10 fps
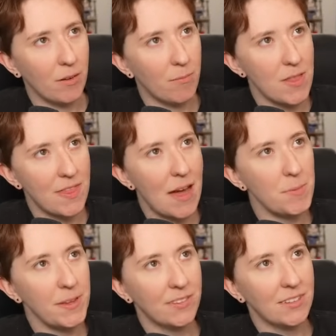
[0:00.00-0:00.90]
But that
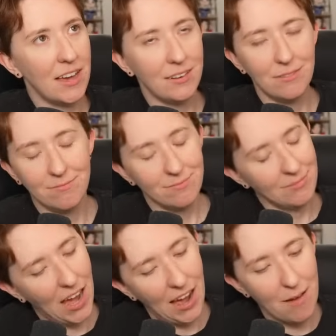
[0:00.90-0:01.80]
being said,
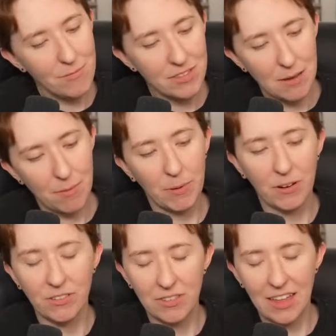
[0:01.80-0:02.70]
I'm the type of
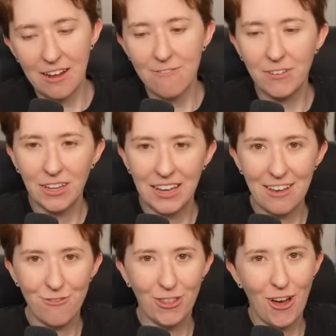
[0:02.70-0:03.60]
person that I feel like
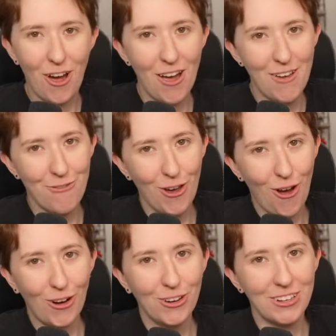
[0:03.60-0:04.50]
if the
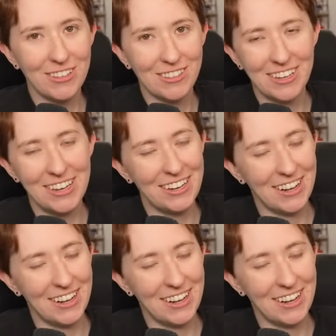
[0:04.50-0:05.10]
art is good,